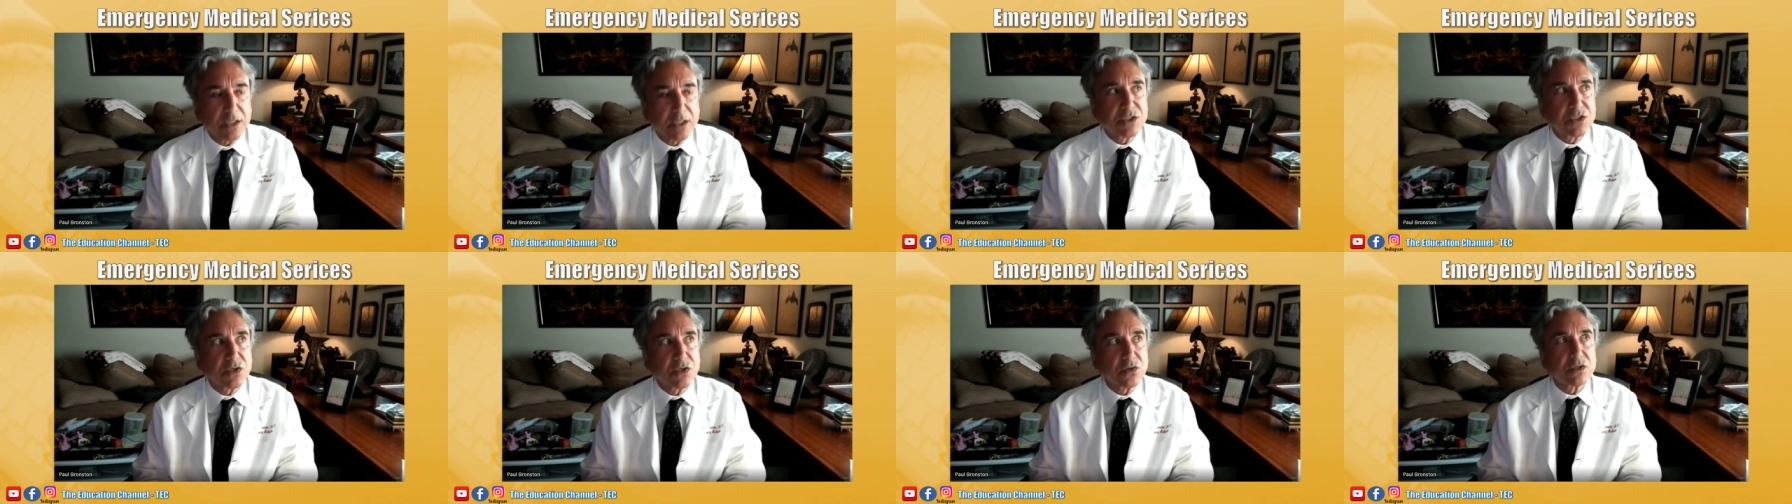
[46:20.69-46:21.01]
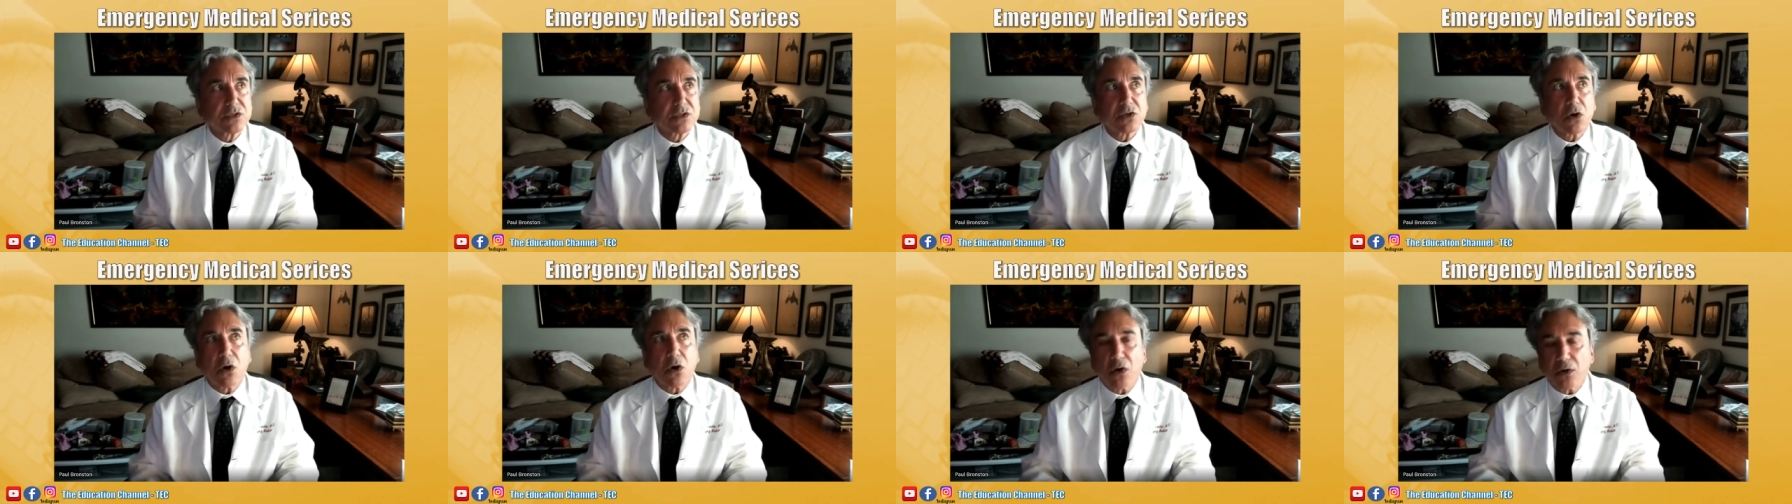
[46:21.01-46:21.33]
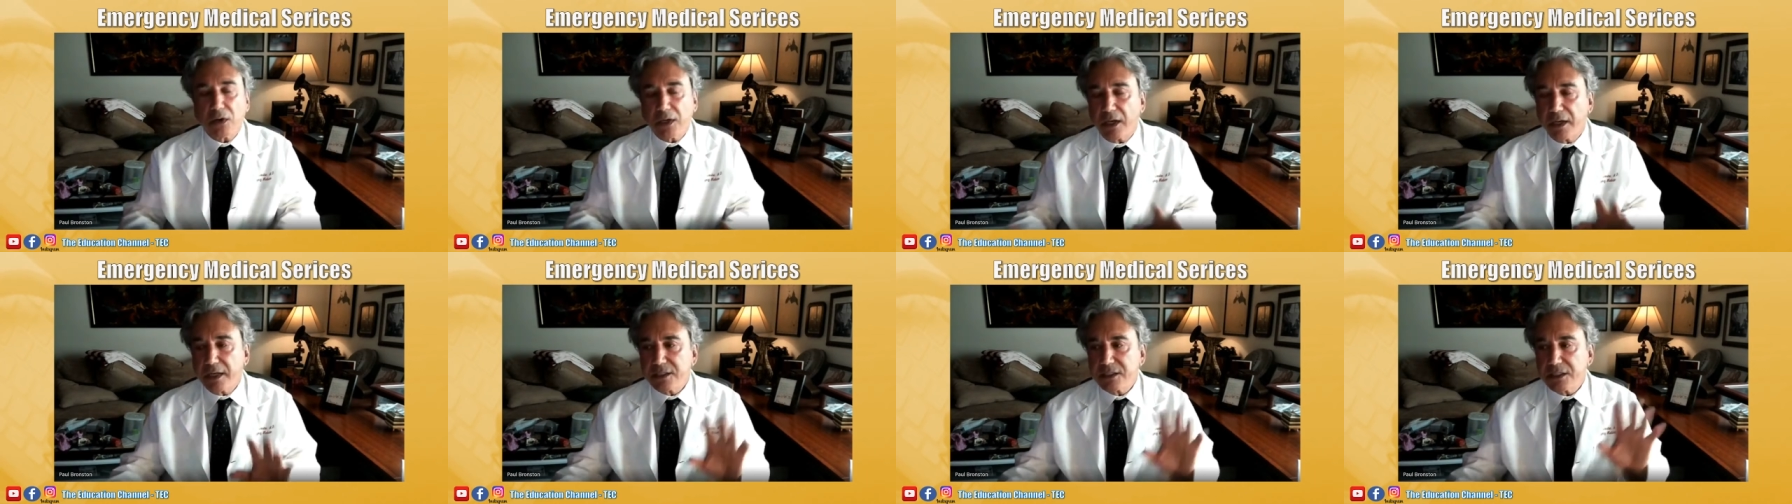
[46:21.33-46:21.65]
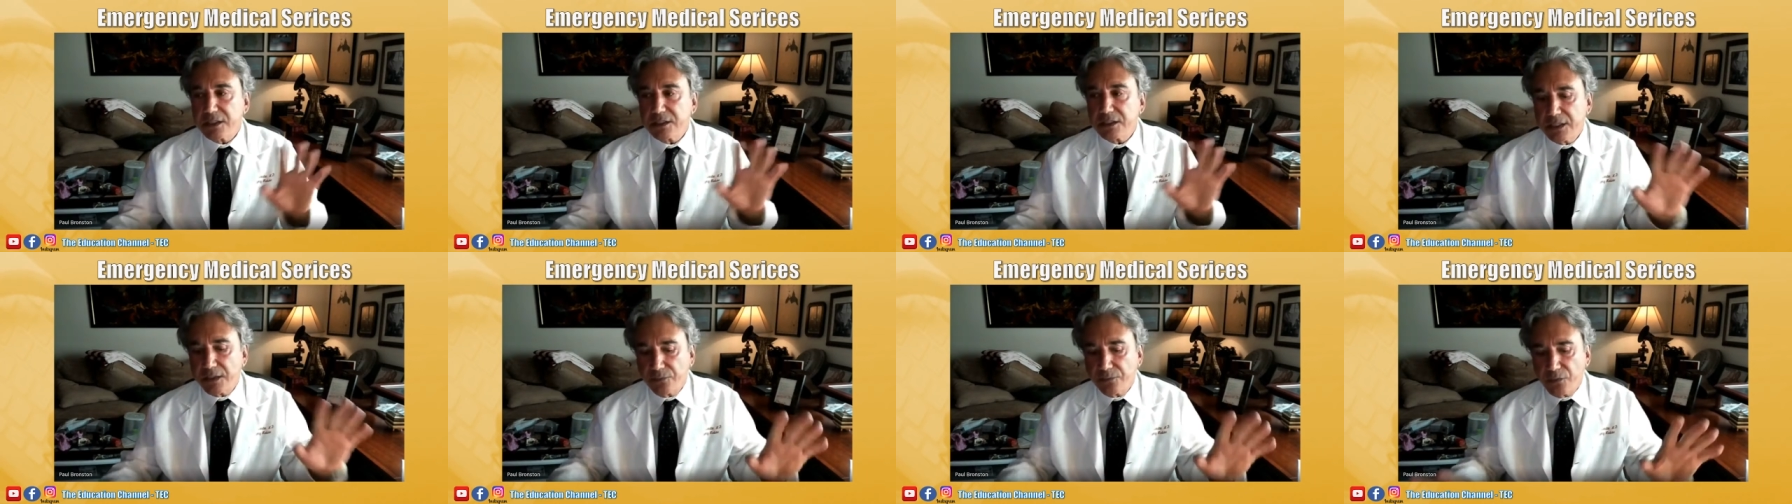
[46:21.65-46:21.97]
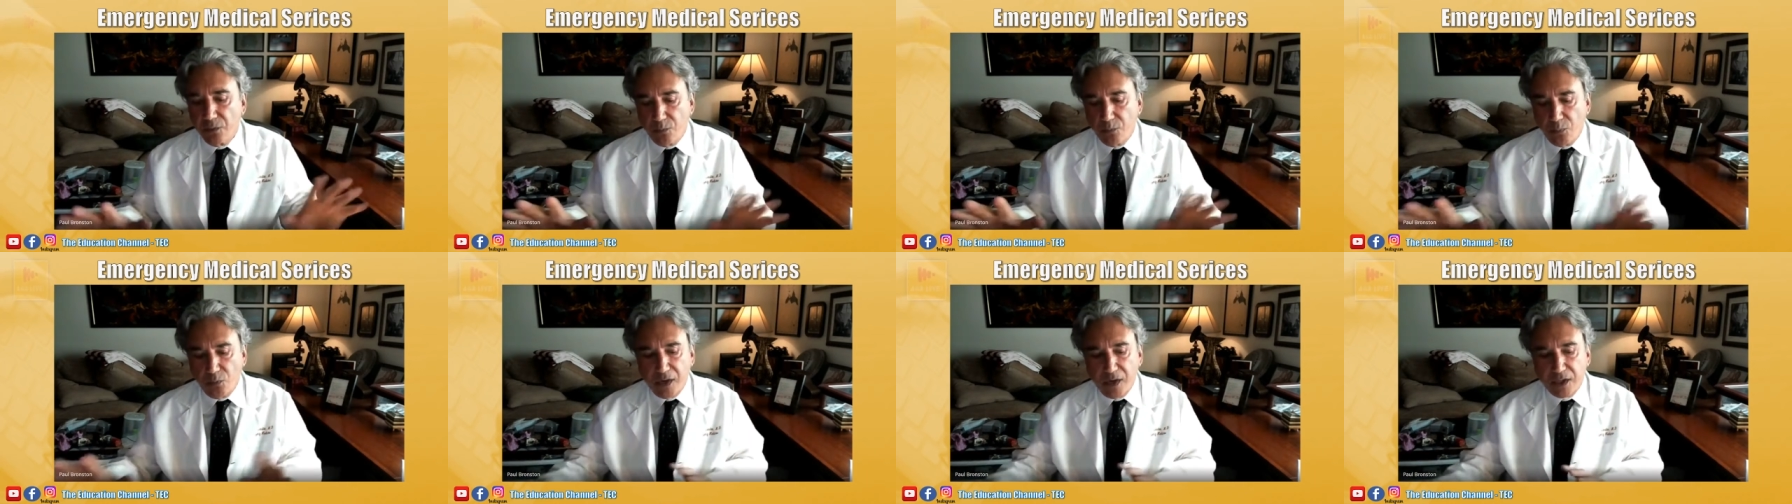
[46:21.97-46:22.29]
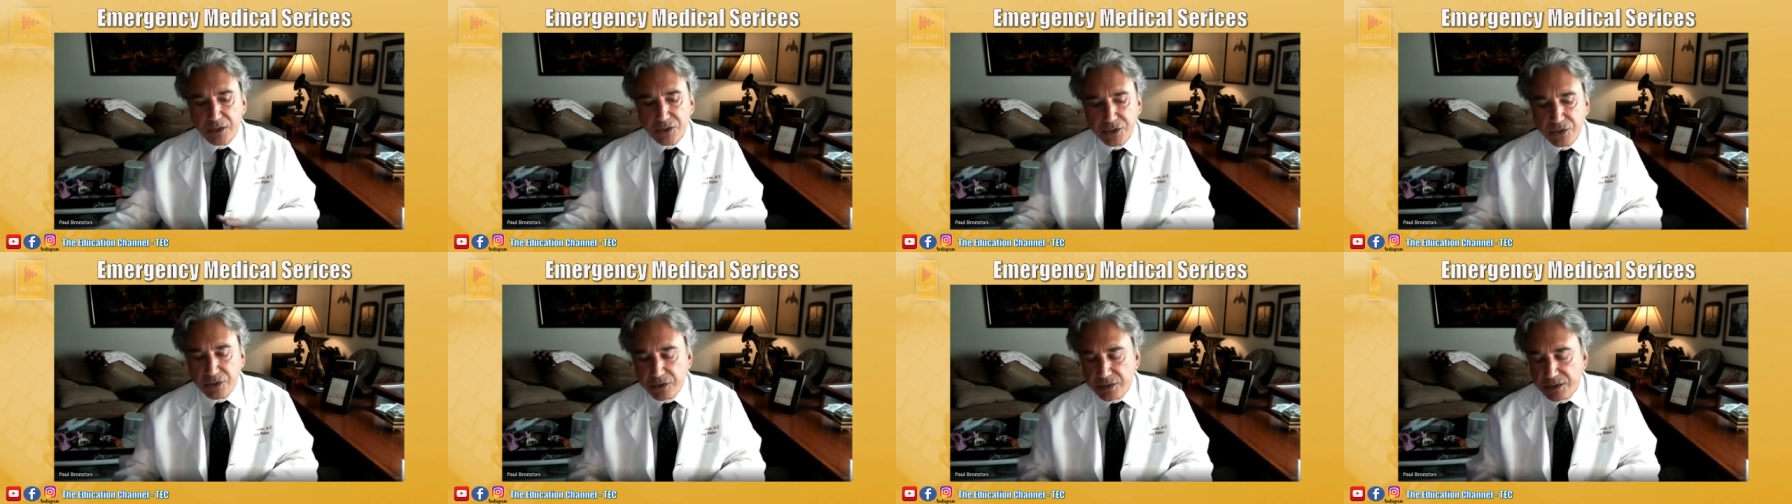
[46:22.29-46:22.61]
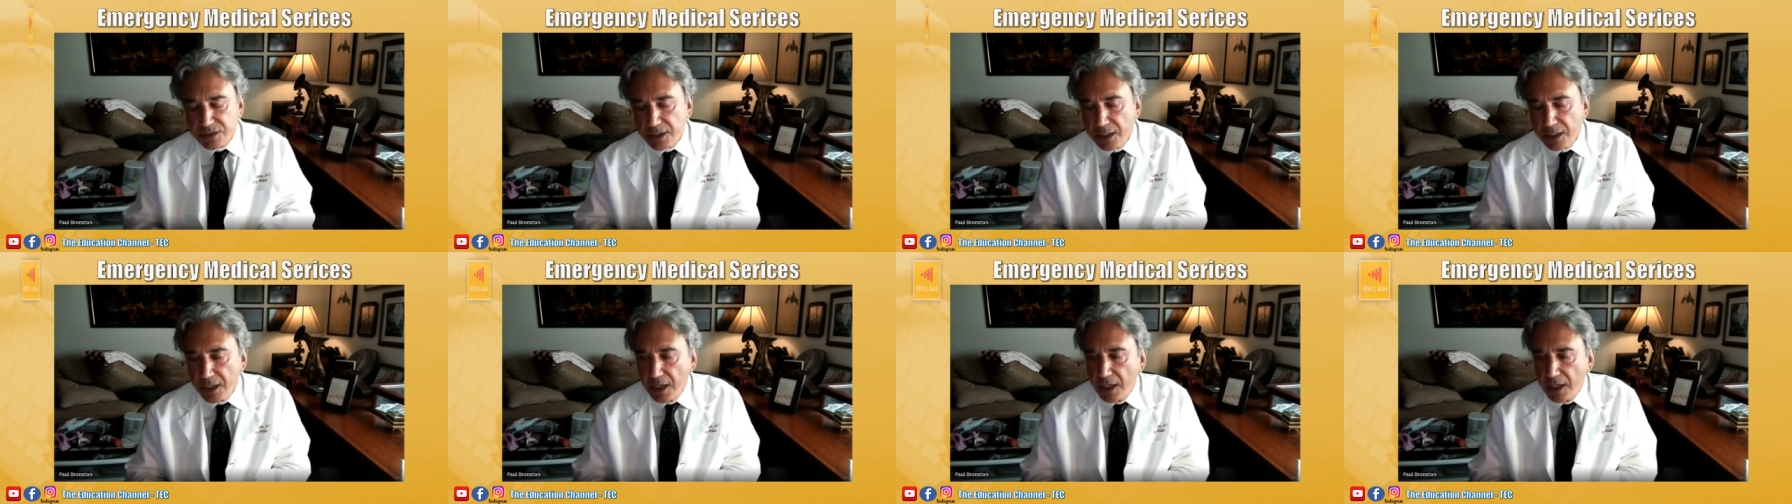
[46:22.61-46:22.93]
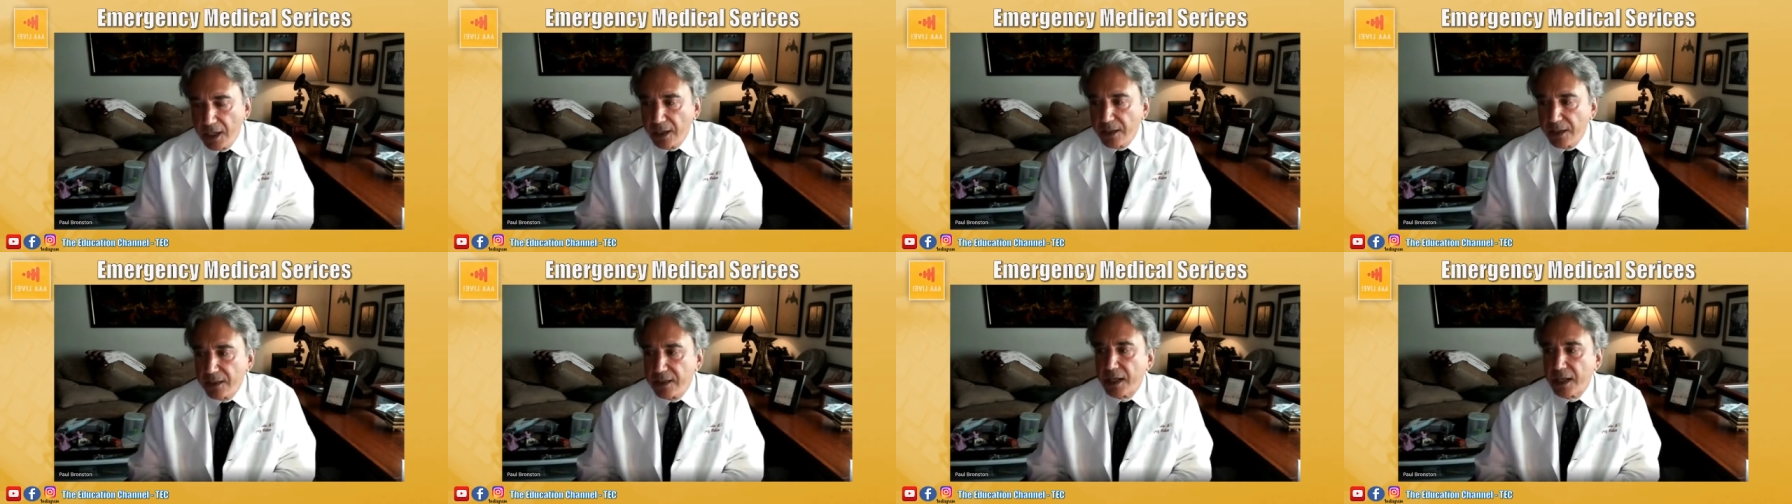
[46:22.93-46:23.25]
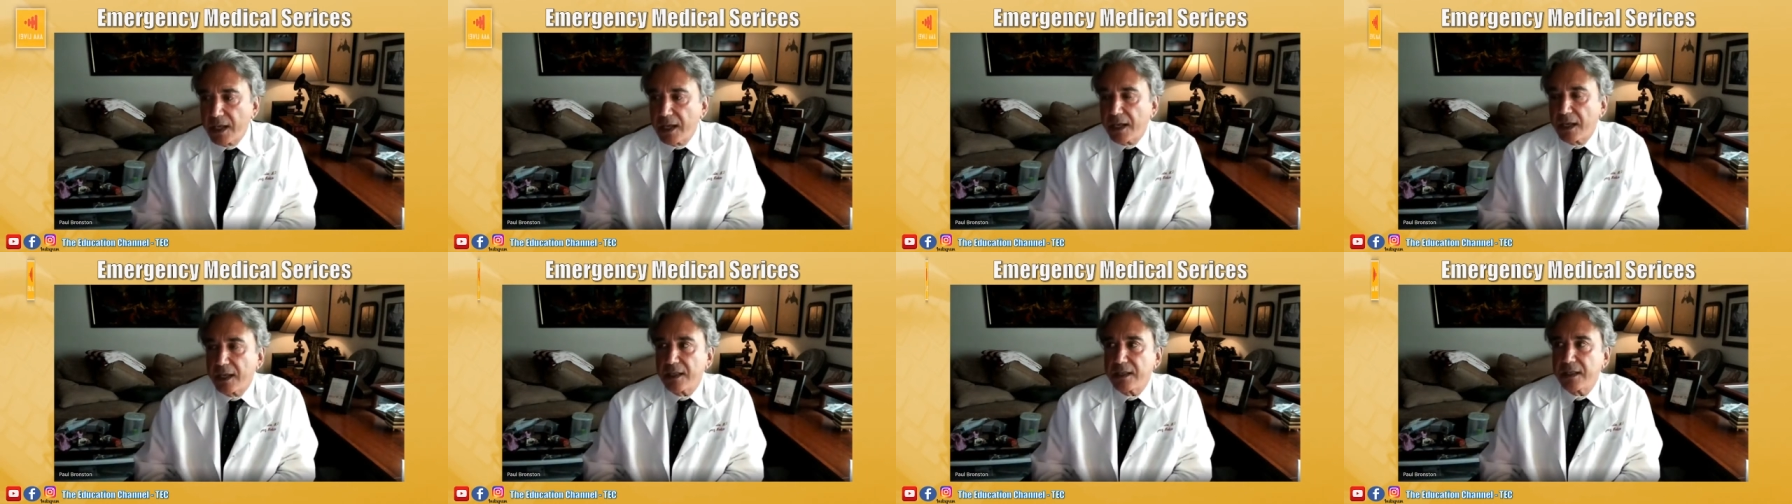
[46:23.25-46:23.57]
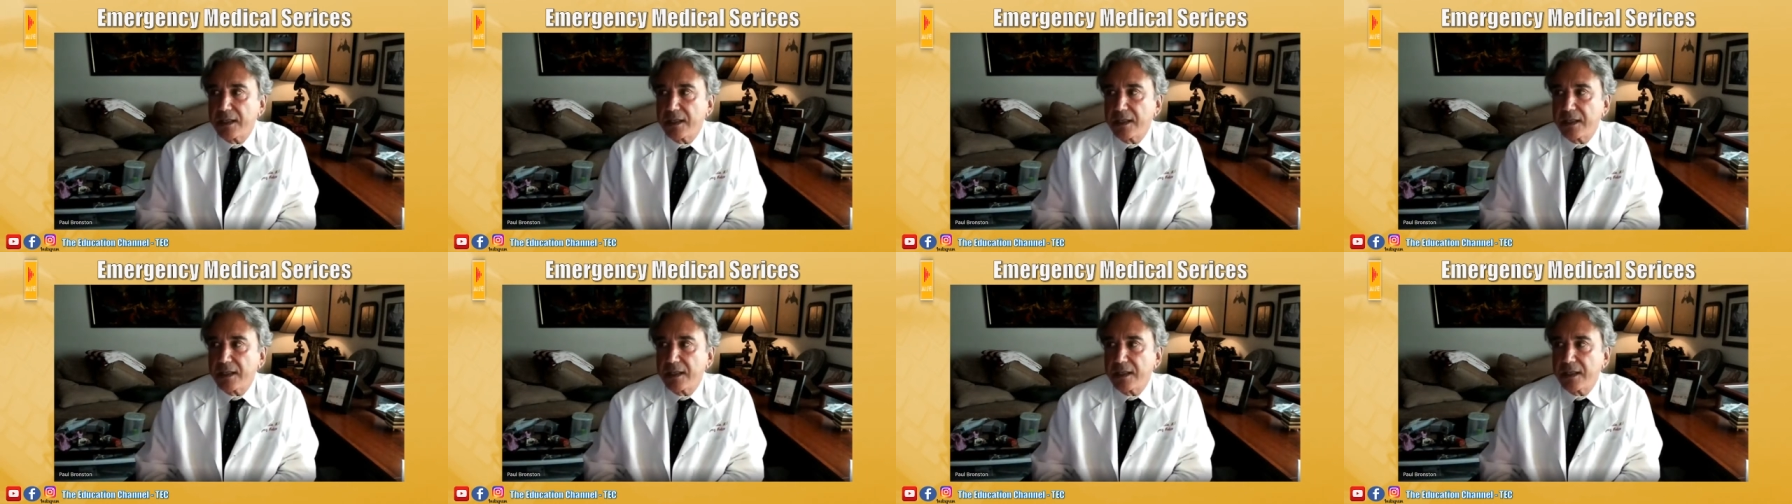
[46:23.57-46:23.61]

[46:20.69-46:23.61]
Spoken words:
So there's all kinds of different pressures that